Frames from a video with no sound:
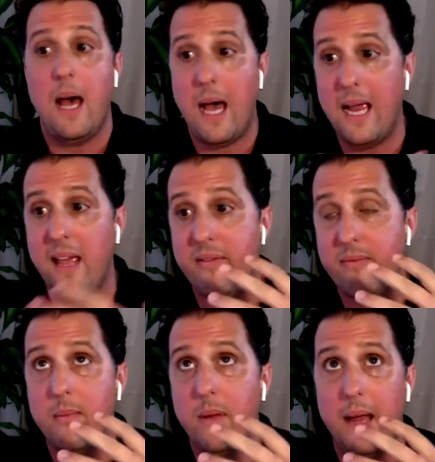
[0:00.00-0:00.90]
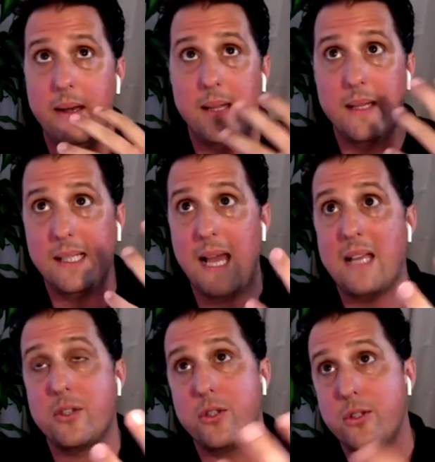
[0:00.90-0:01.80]
I have in the
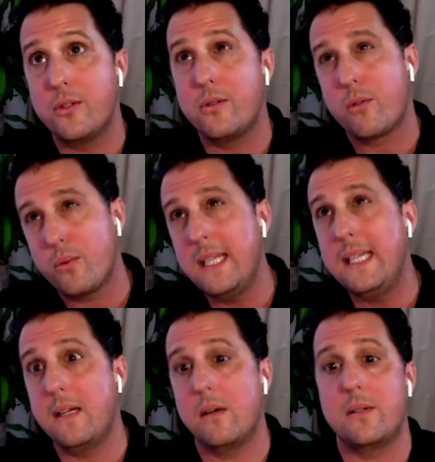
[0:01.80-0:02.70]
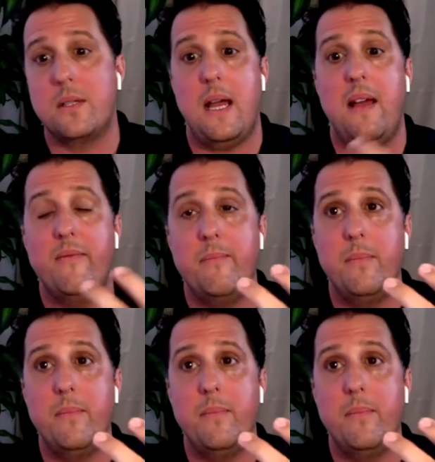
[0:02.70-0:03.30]
last 3 years, I've